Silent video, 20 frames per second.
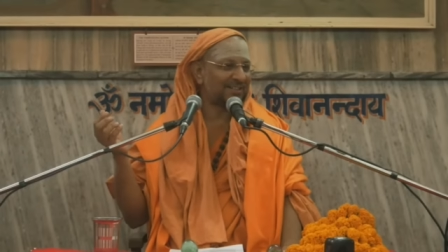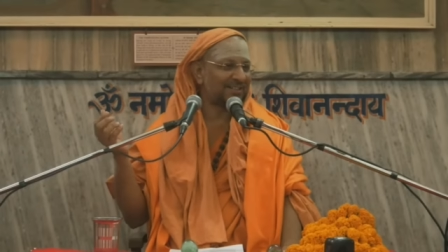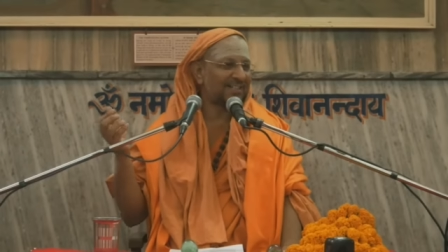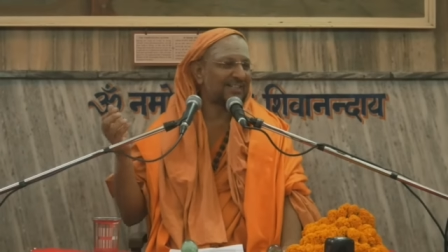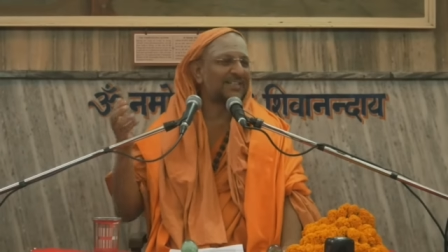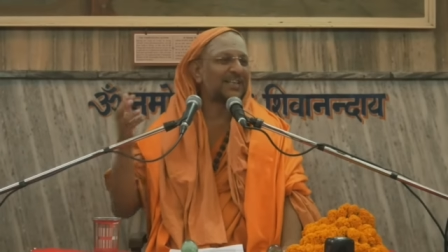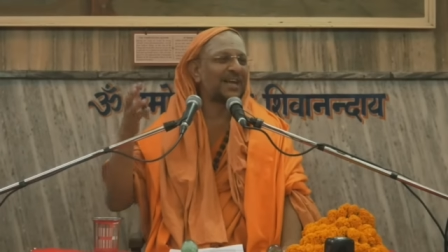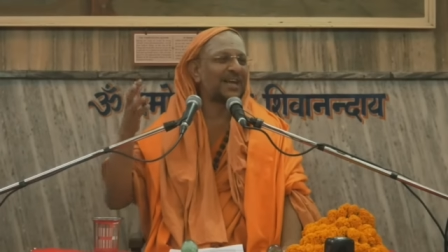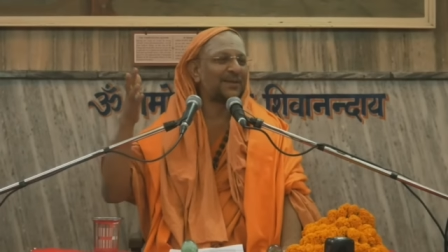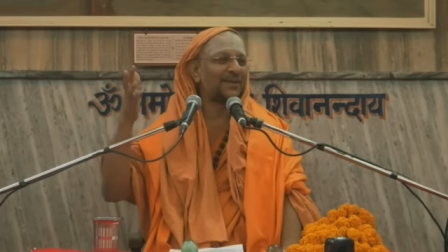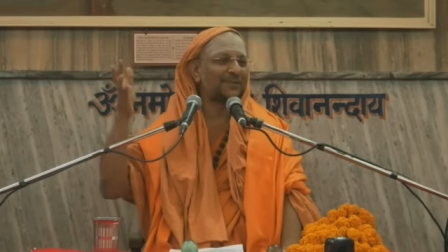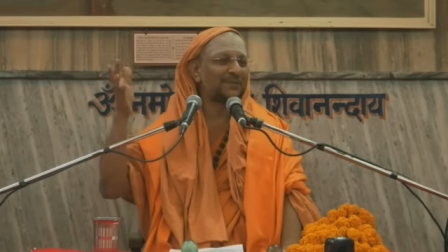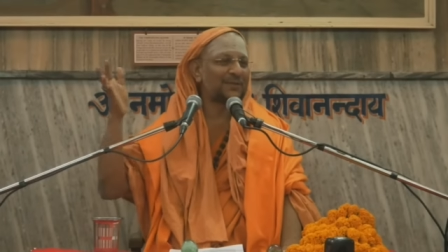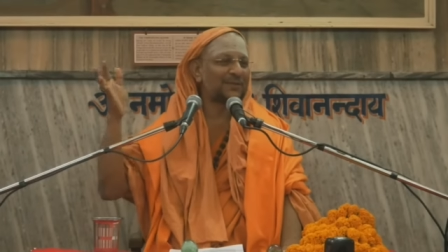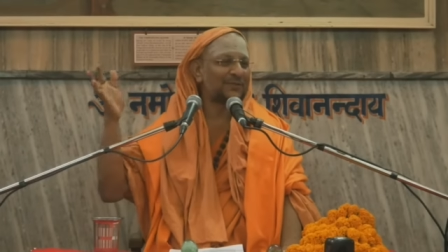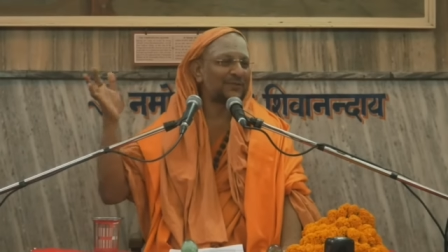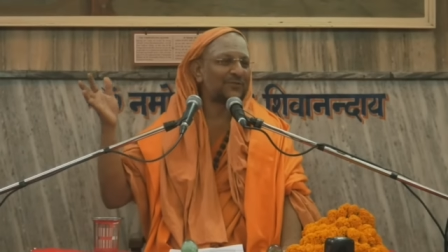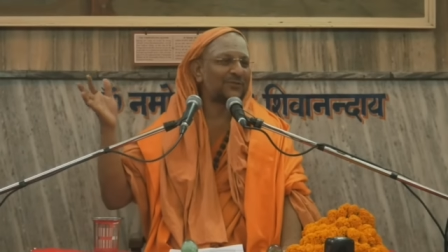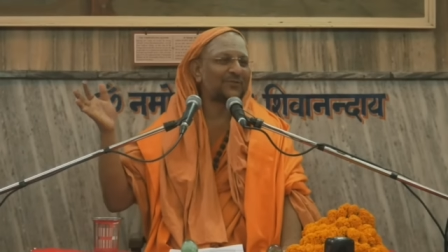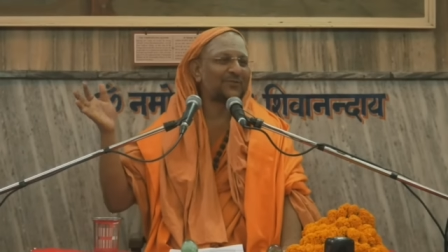
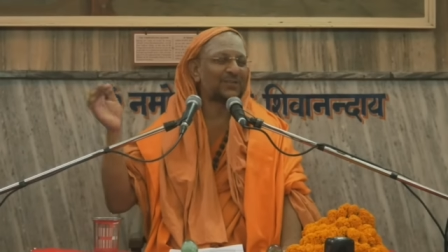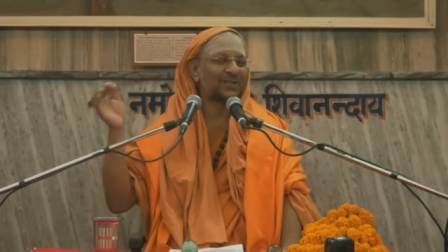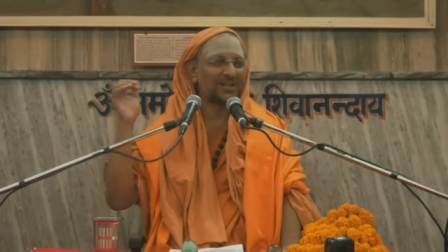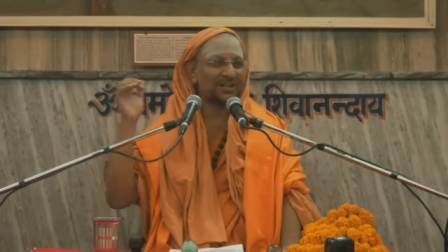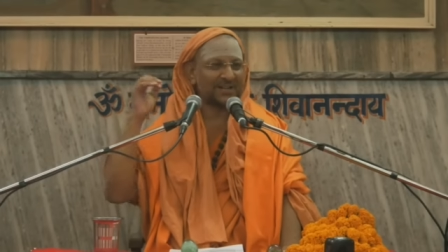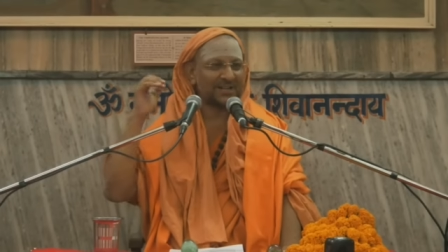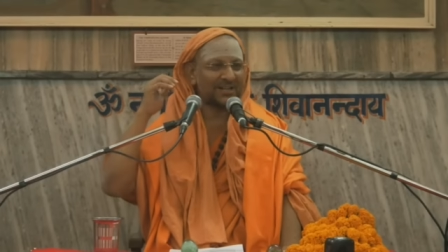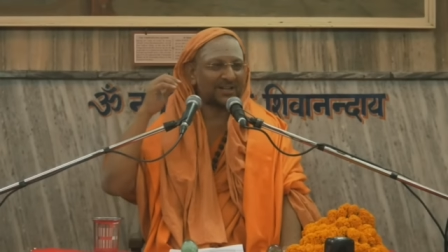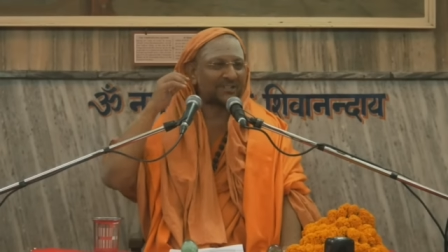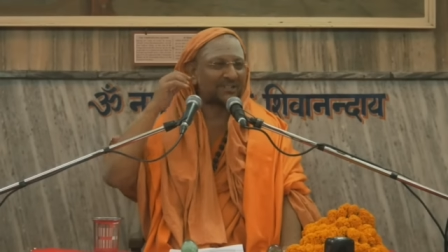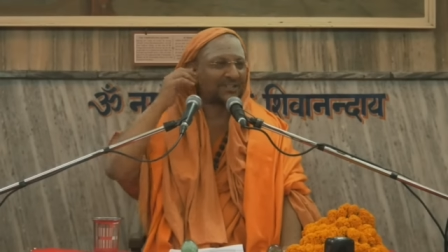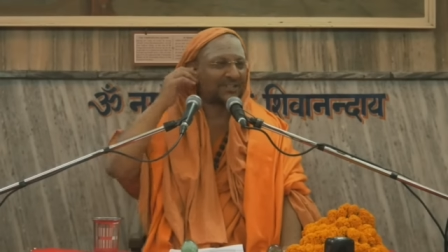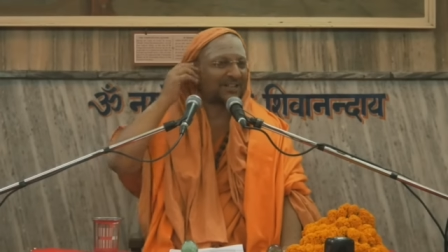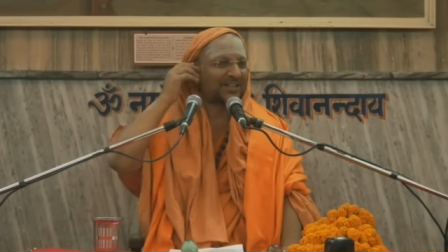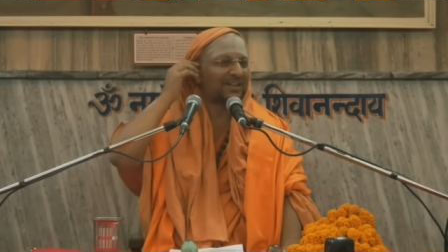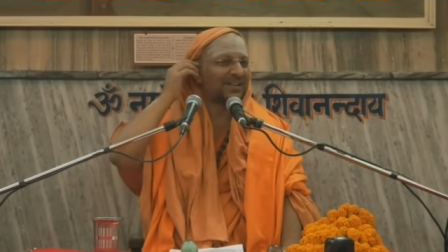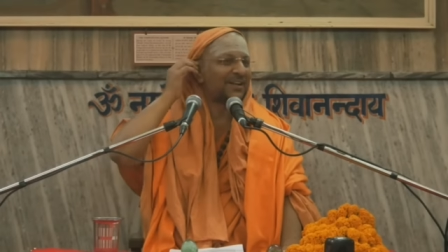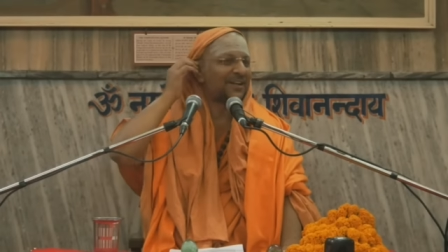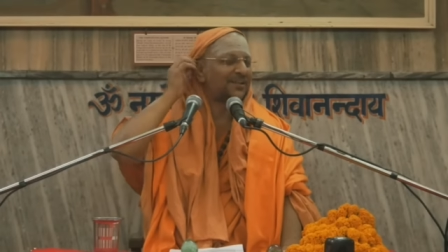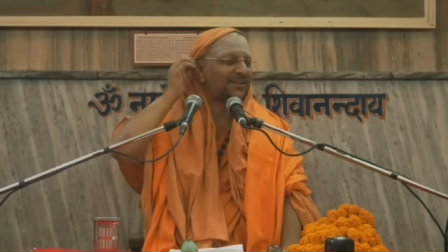disciples of
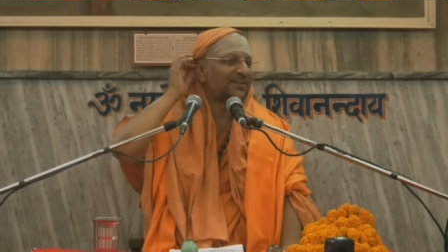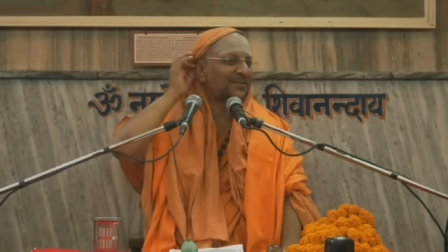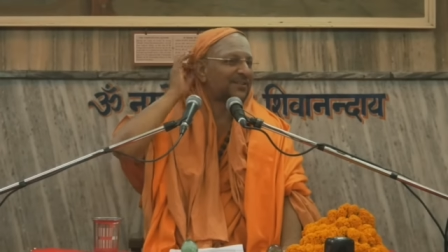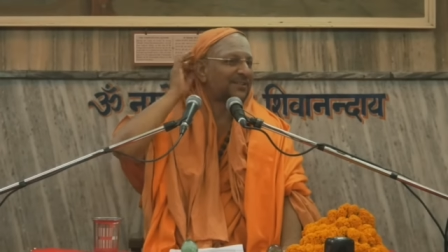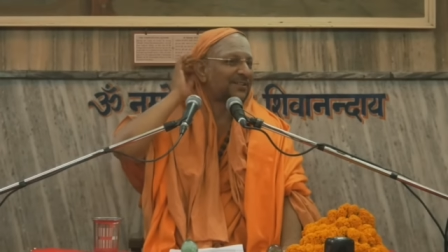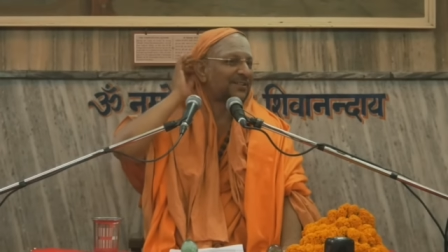Shankaracharya.